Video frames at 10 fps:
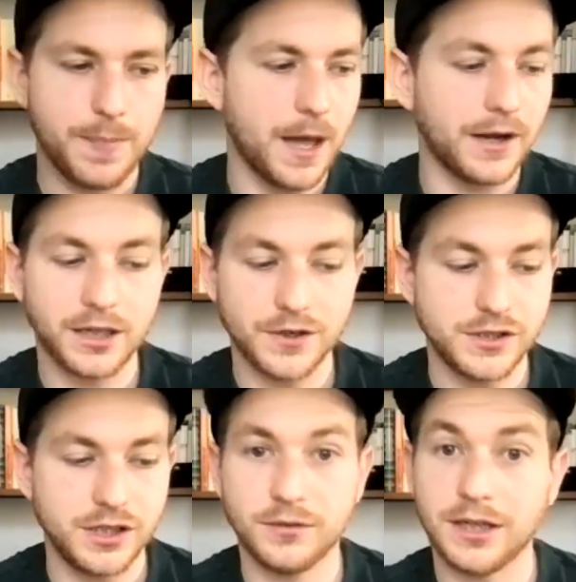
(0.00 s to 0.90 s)
I didn't go to
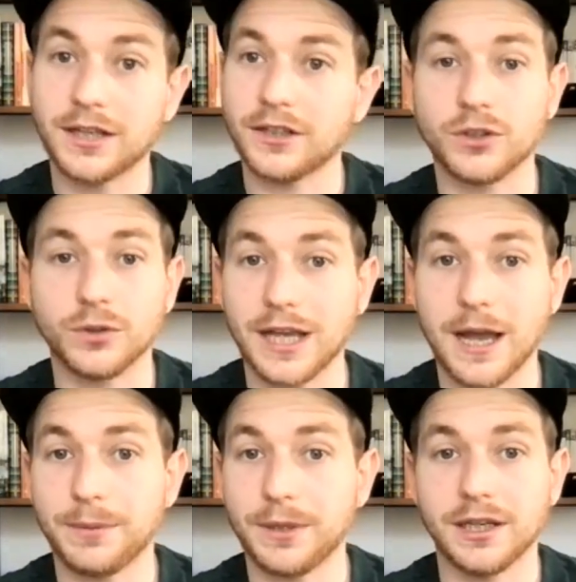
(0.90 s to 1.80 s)
uni, I didn't do a
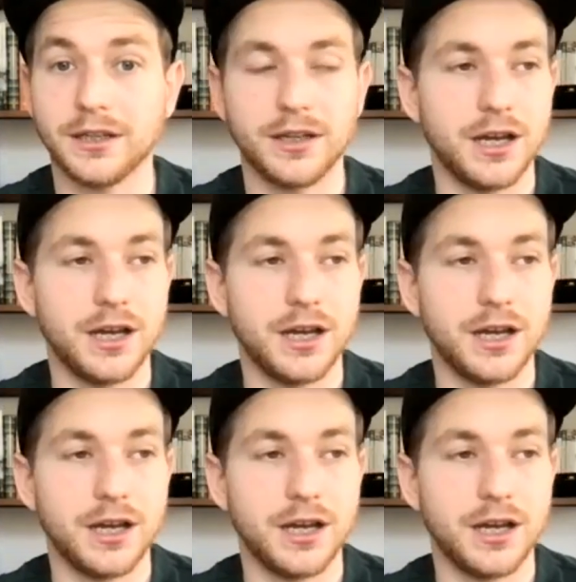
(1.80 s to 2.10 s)
gap year.